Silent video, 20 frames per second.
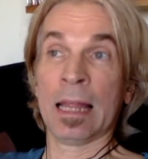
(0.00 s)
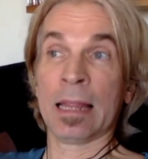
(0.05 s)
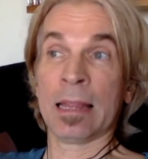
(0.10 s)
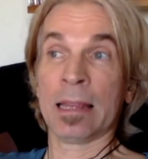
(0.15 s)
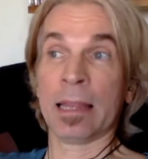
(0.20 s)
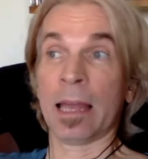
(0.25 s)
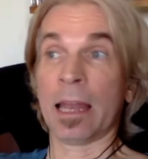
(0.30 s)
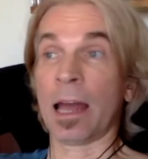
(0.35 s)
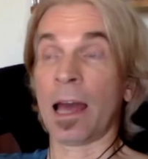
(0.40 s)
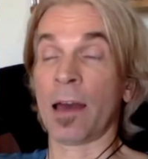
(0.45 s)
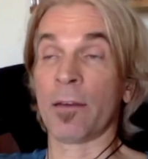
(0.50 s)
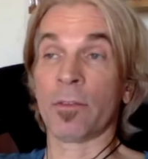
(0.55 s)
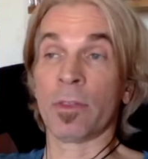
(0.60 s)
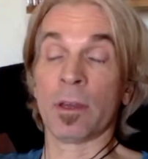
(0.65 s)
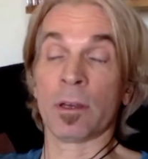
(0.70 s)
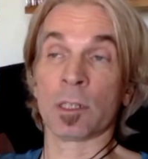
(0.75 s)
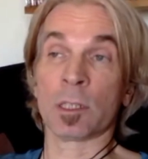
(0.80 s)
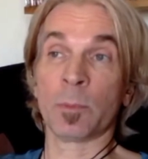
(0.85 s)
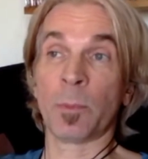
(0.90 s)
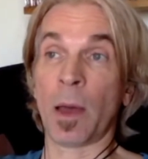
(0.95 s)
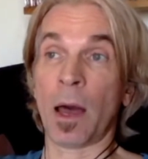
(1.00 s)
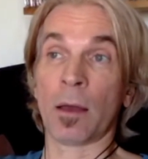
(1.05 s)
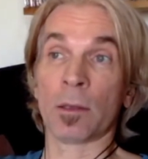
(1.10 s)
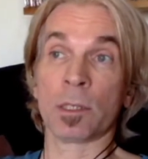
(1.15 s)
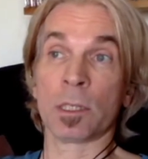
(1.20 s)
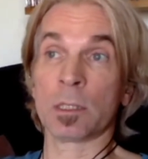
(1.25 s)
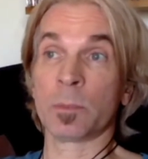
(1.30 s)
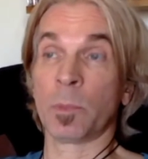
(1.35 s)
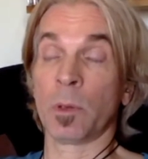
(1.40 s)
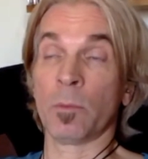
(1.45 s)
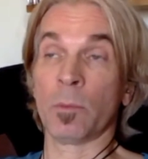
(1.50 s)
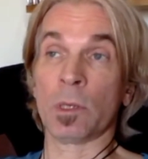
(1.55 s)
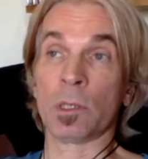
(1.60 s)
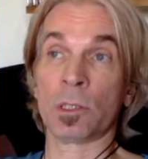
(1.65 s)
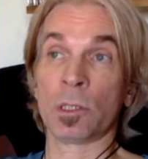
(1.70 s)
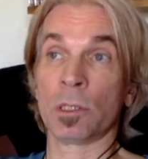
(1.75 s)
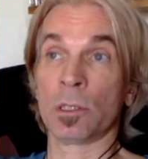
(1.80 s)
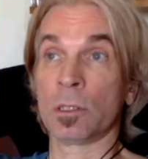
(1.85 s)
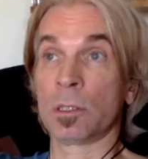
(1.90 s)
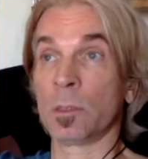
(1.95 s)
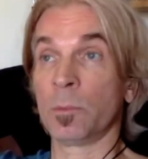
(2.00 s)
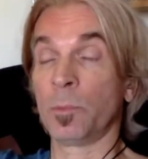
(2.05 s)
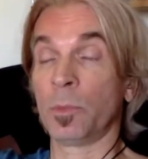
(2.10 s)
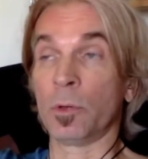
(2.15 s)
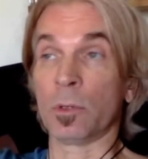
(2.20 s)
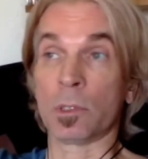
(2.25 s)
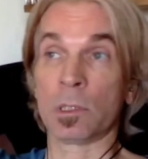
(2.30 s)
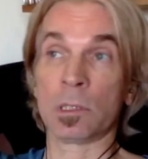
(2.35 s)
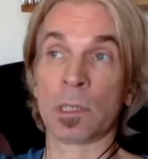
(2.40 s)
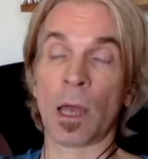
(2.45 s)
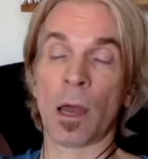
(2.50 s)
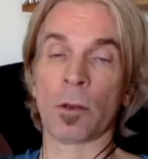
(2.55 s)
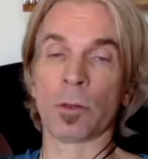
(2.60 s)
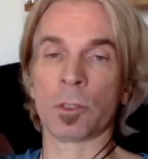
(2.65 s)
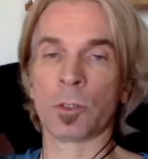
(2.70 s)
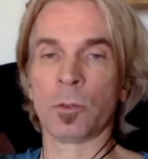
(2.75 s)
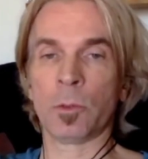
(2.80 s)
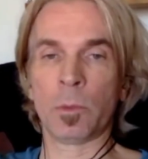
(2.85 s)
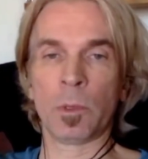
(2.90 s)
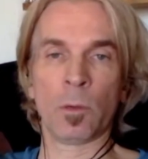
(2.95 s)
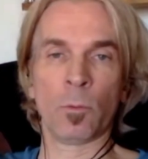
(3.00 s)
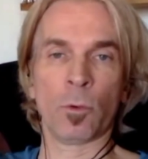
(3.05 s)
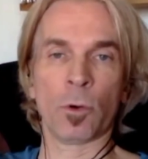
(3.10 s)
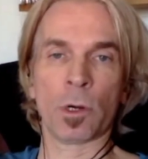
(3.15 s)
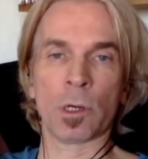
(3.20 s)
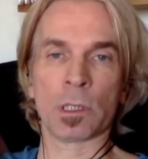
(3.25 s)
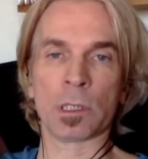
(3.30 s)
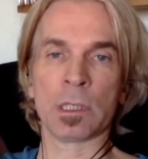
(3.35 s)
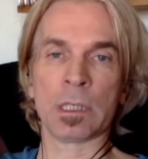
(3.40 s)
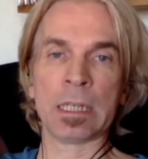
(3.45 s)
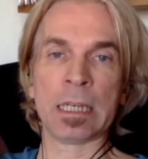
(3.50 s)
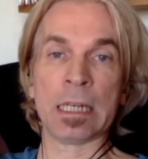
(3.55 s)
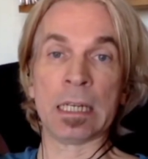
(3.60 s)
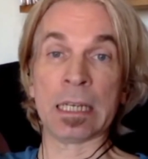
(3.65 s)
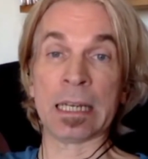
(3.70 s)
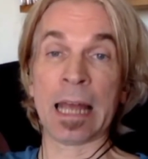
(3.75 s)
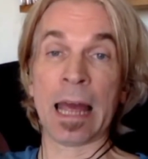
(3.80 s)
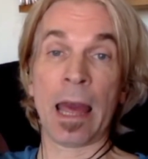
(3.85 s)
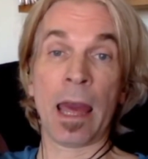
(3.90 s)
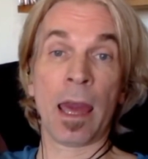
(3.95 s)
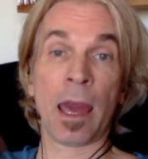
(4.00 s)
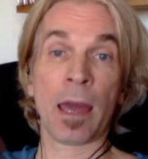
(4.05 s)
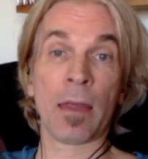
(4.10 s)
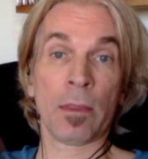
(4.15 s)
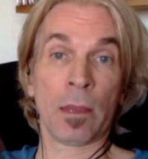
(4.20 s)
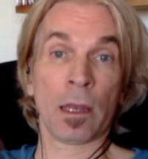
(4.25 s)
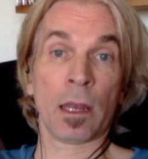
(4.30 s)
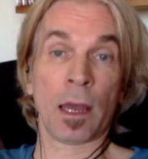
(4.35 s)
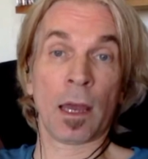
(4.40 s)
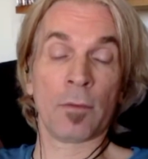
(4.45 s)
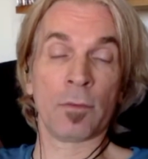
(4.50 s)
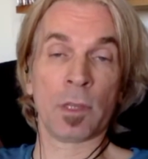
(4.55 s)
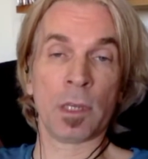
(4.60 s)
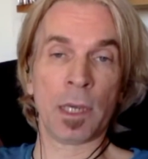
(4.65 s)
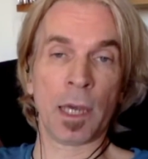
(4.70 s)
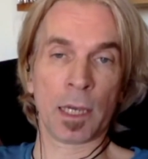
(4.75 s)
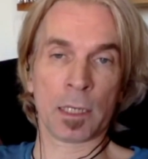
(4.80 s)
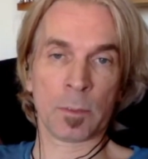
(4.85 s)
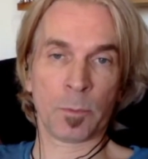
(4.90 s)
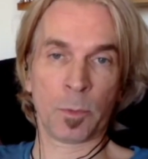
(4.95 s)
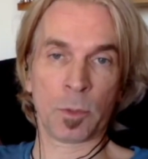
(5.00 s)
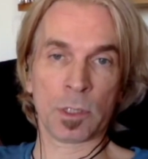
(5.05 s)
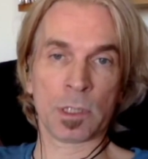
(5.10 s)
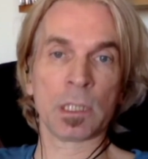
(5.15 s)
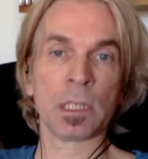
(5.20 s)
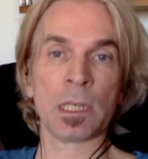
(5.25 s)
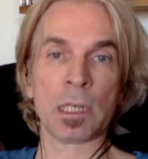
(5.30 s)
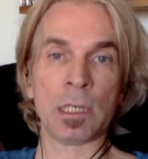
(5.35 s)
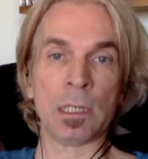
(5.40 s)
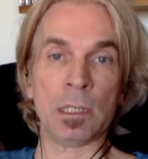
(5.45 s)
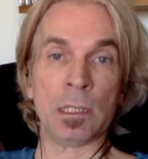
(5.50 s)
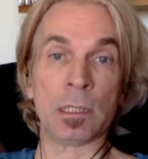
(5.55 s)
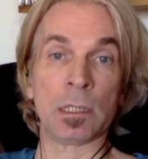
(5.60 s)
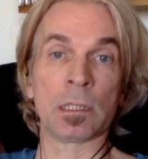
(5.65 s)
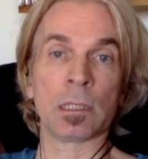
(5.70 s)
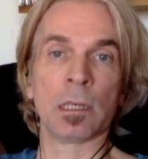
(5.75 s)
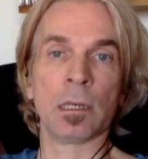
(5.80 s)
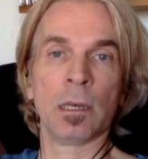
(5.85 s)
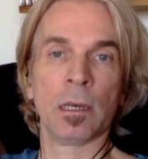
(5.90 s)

that have their spouse's permission to put sound treatment where it's needed, and that have the expertise